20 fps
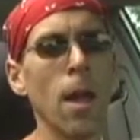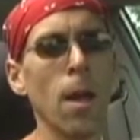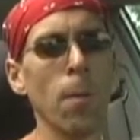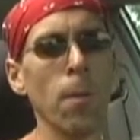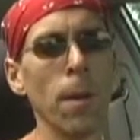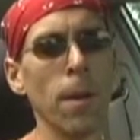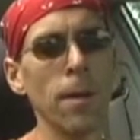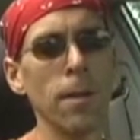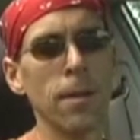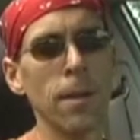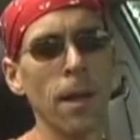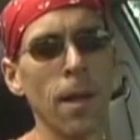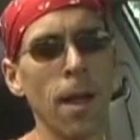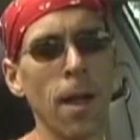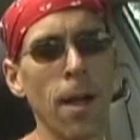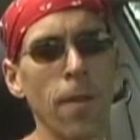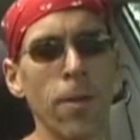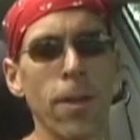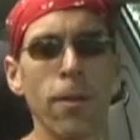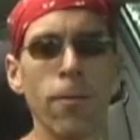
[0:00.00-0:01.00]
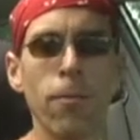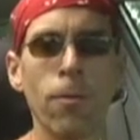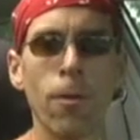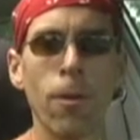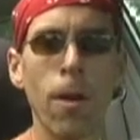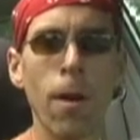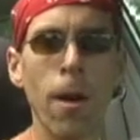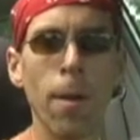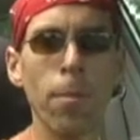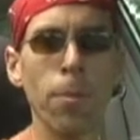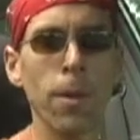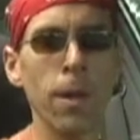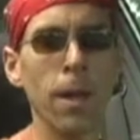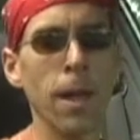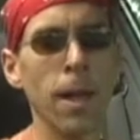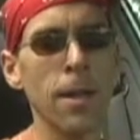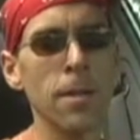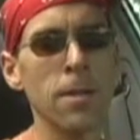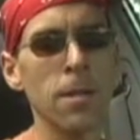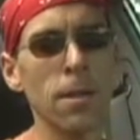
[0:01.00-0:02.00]
but I think for our
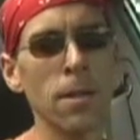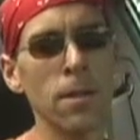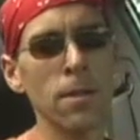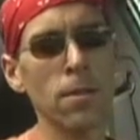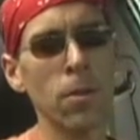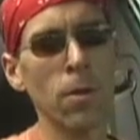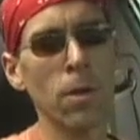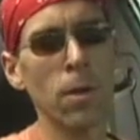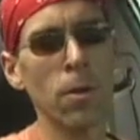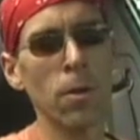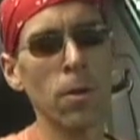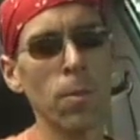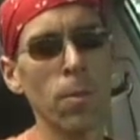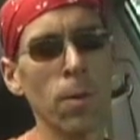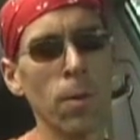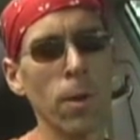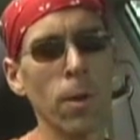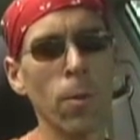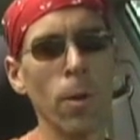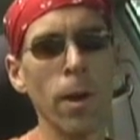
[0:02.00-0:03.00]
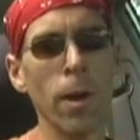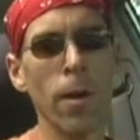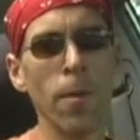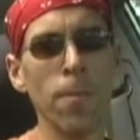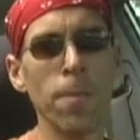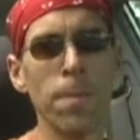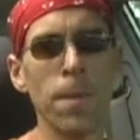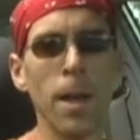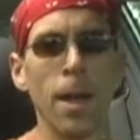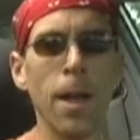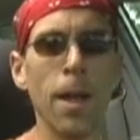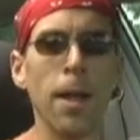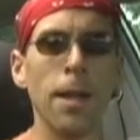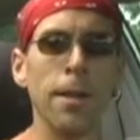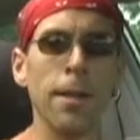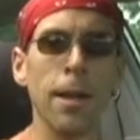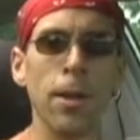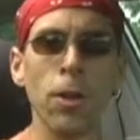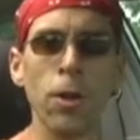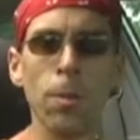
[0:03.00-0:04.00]
application it's going to do pretty well.
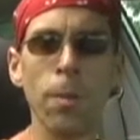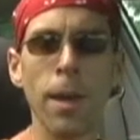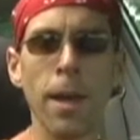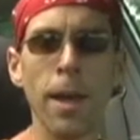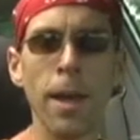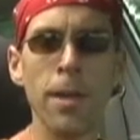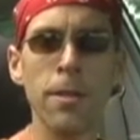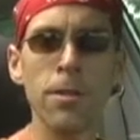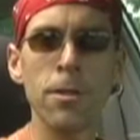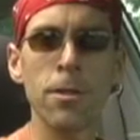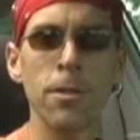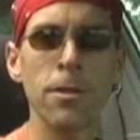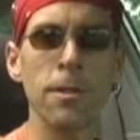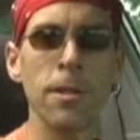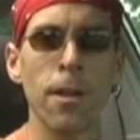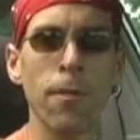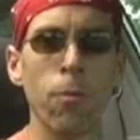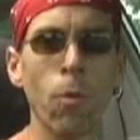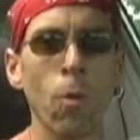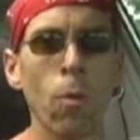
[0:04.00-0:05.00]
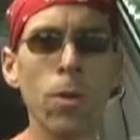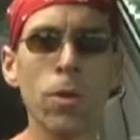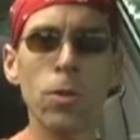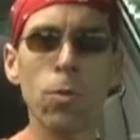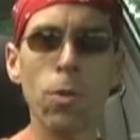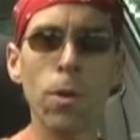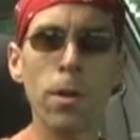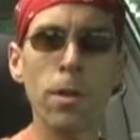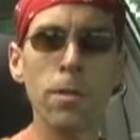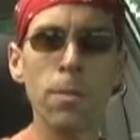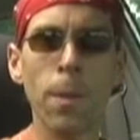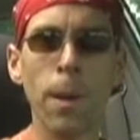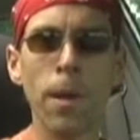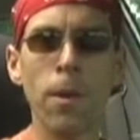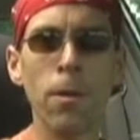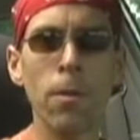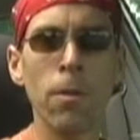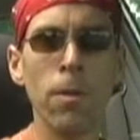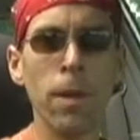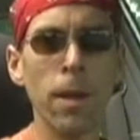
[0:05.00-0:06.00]
Now you may ask yourself, well, which one is
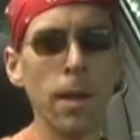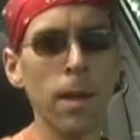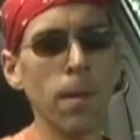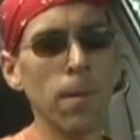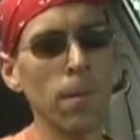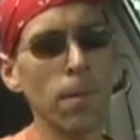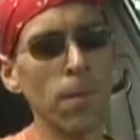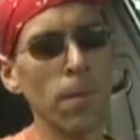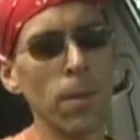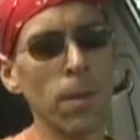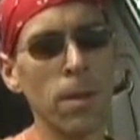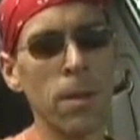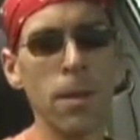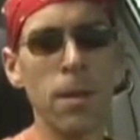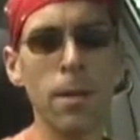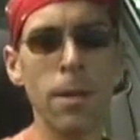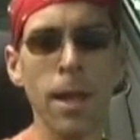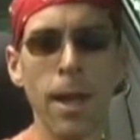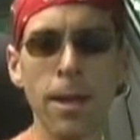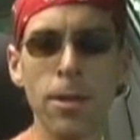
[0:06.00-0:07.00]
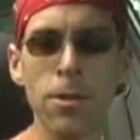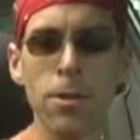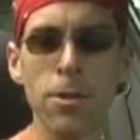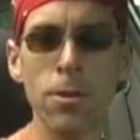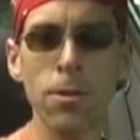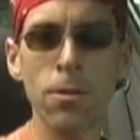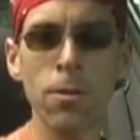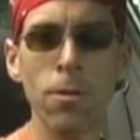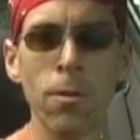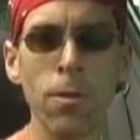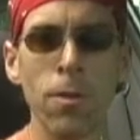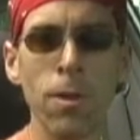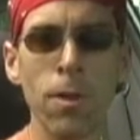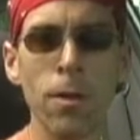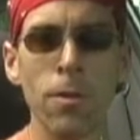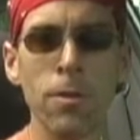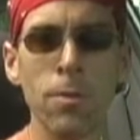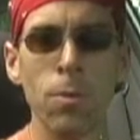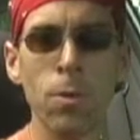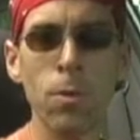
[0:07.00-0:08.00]
better, the textured or
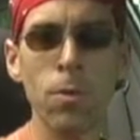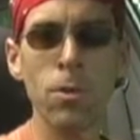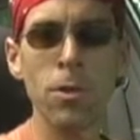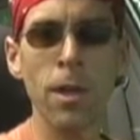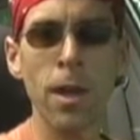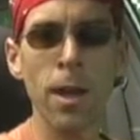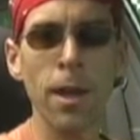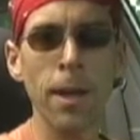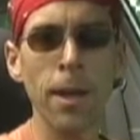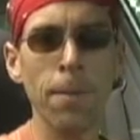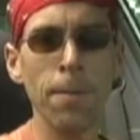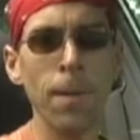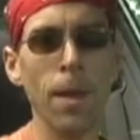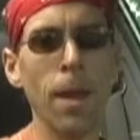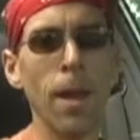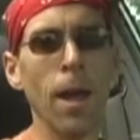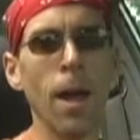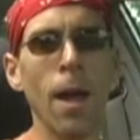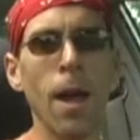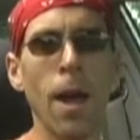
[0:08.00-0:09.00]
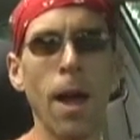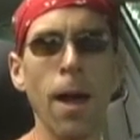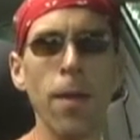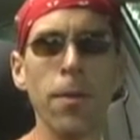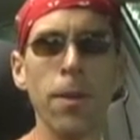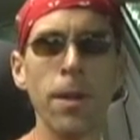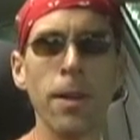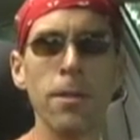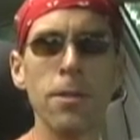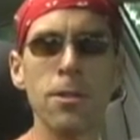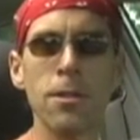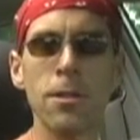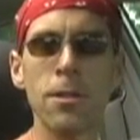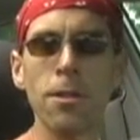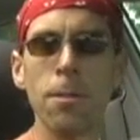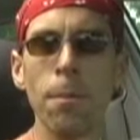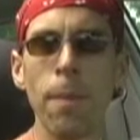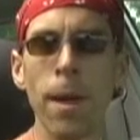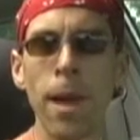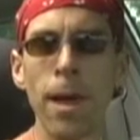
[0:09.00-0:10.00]
the smooth, shiny? I think it's just
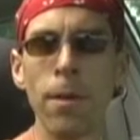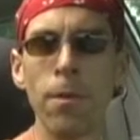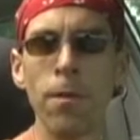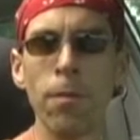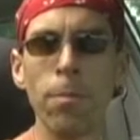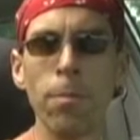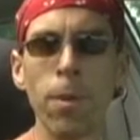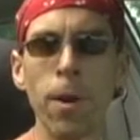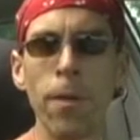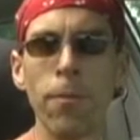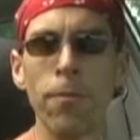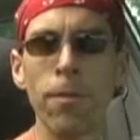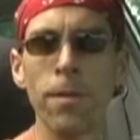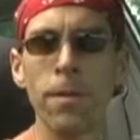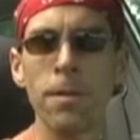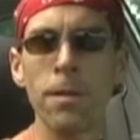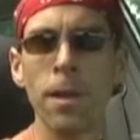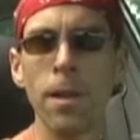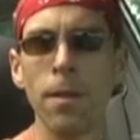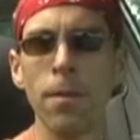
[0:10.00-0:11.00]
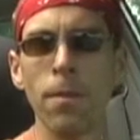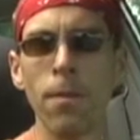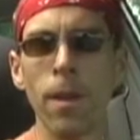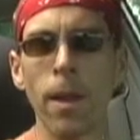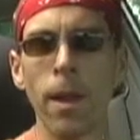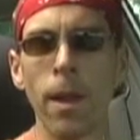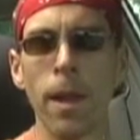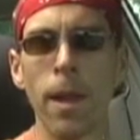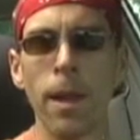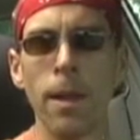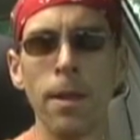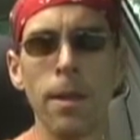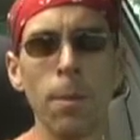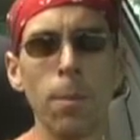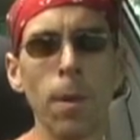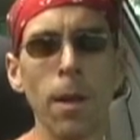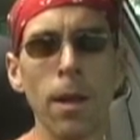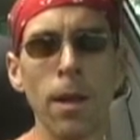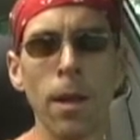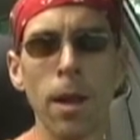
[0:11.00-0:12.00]
a matter of preference and
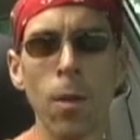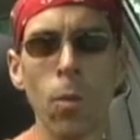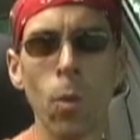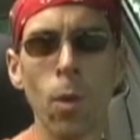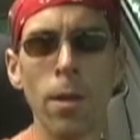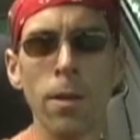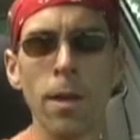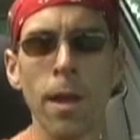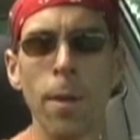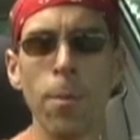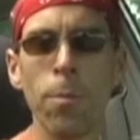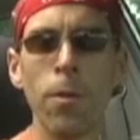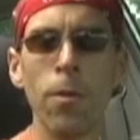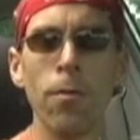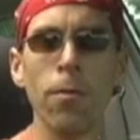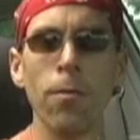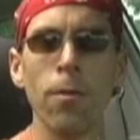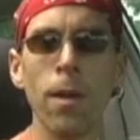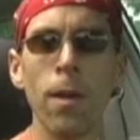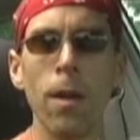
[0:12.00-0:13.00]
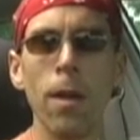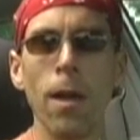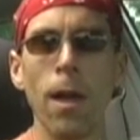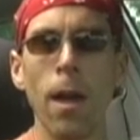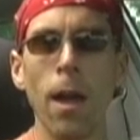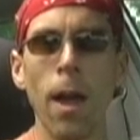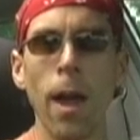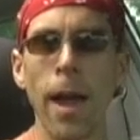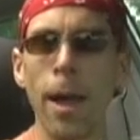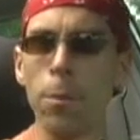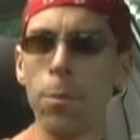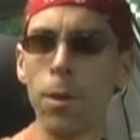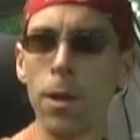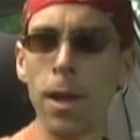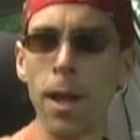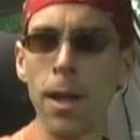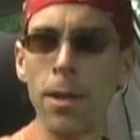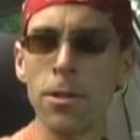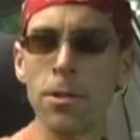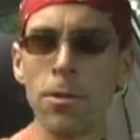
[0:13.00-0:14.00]
depending on what type of
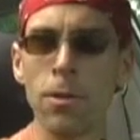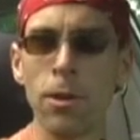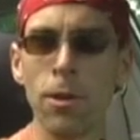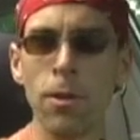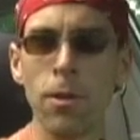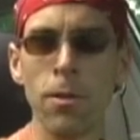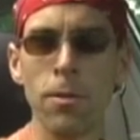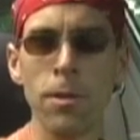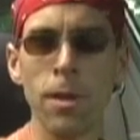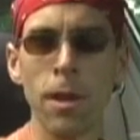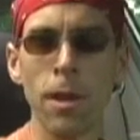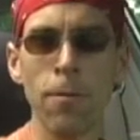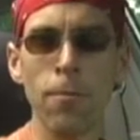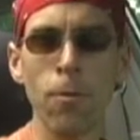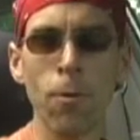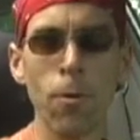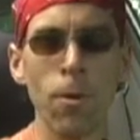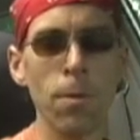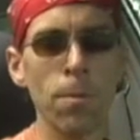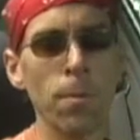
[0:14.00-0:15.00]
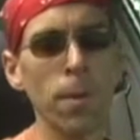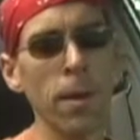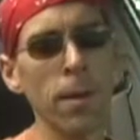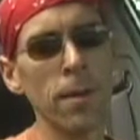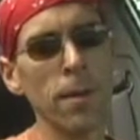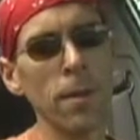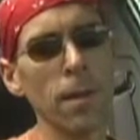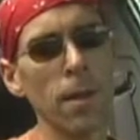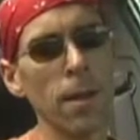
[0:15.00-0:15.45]
application you're using it for, but